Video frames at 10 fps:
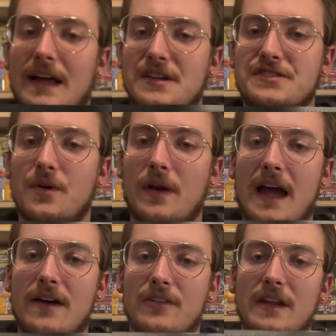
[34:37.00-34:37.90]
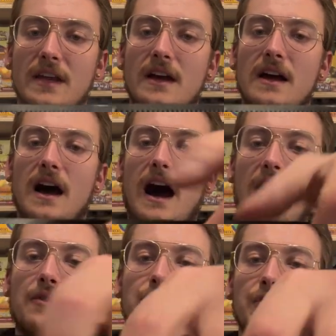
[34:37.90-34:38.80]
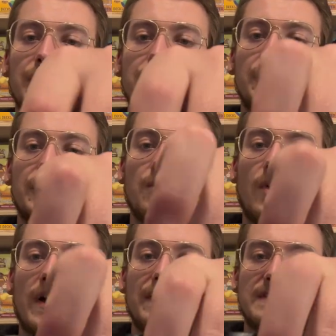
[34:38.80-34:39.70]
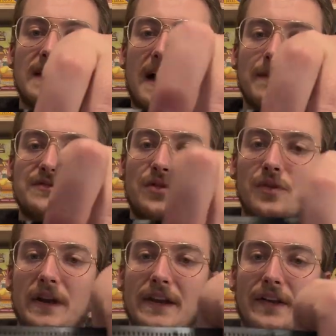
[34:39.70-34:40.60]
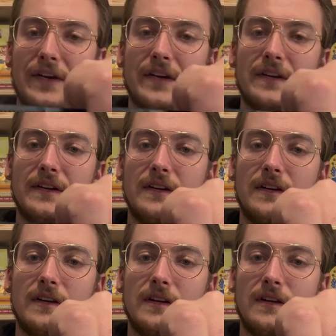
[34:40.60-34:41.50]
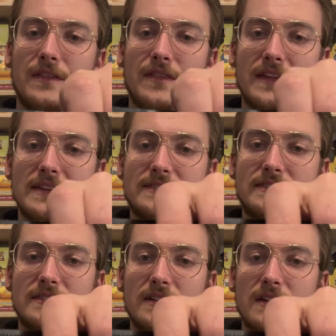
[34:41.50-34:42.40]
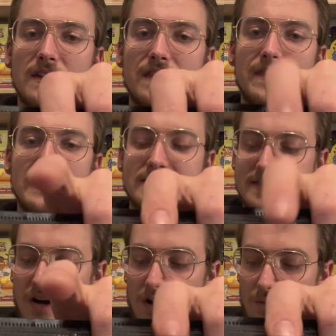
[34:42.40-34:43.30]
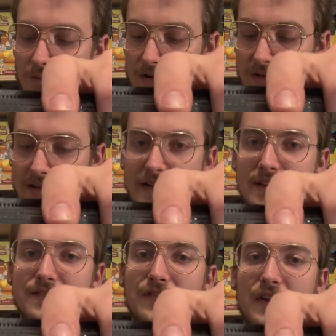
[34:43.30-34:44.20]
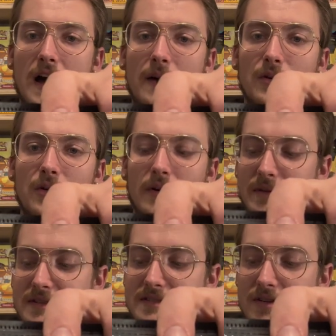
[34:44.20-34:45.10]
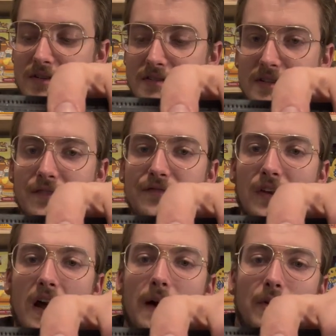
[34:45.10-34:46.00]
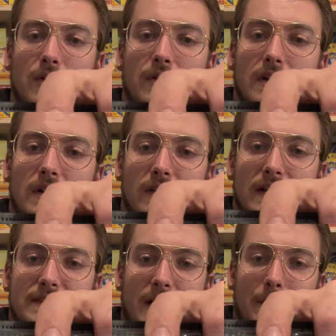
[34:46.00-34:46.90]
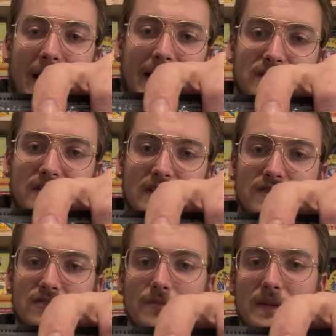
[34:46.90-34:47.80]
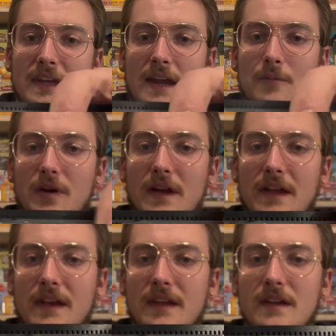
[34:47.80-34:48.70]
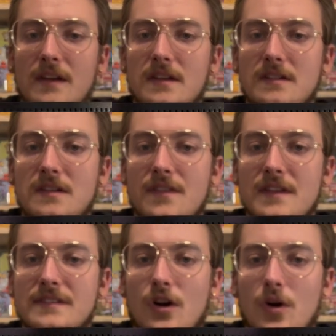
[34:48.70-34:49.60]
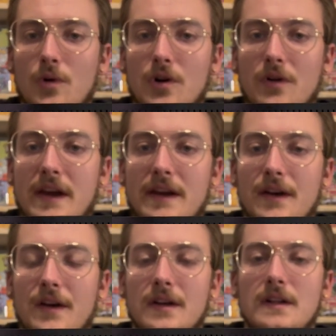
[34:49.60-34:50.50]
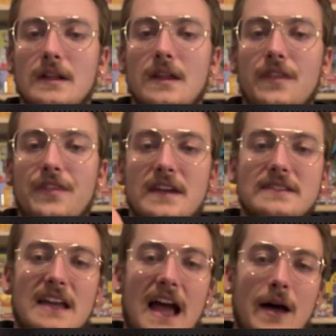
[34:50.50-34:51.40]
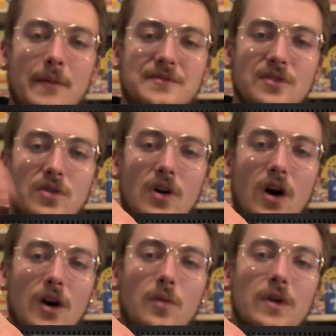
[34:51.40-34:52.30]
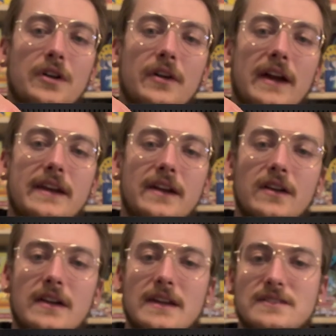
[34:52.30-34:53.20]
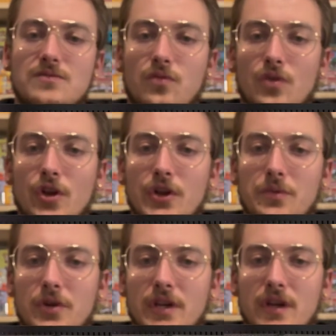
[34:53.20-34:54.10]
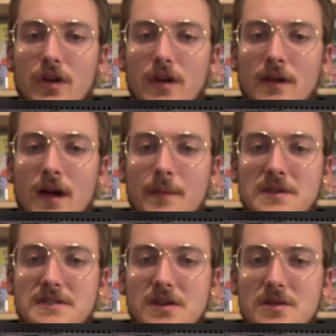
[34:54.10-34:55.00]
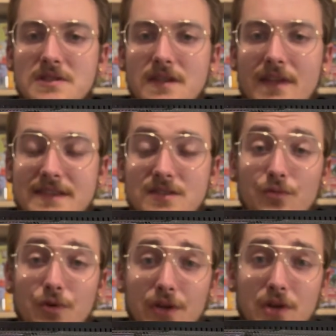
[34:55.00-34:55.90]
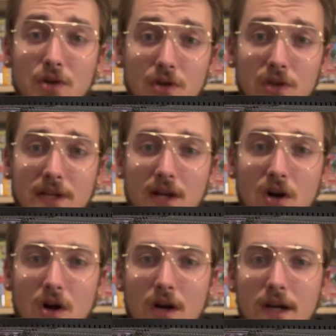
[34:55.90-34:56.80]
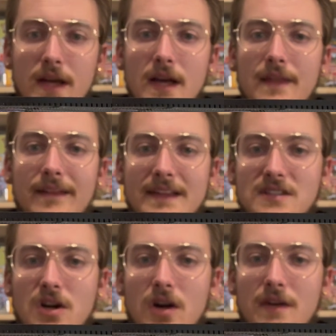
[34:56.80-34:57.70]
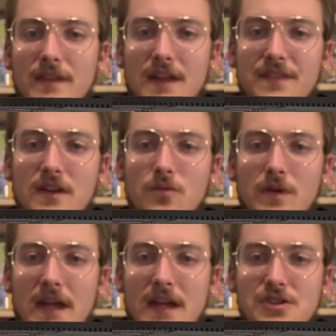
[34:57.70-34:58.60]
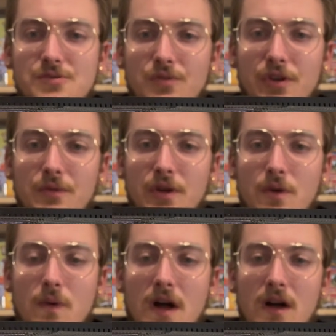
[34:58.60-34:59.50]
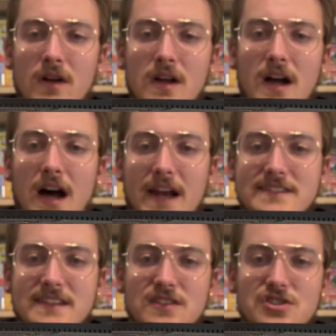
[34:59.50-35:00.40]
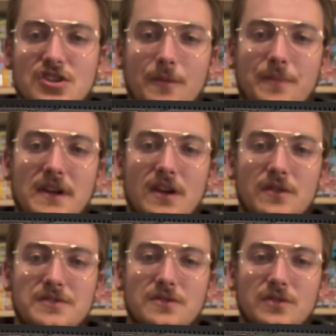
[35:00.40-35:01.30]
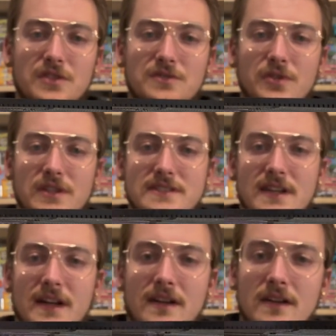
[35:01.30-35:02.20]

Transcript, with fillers: I just don't have it. I really, really want this Absol right here. This this artwork is phenomenal. I mean, seriously, phenomenal. Let's. I'm actually going to zoom the camera in to this artwork right here. This Absol artwork right here is really, really good. I mean, seriously, that's a really good-looking card. That's a card that I think would age really, really well. Honestly, the Sharpedo, too, looks really sick.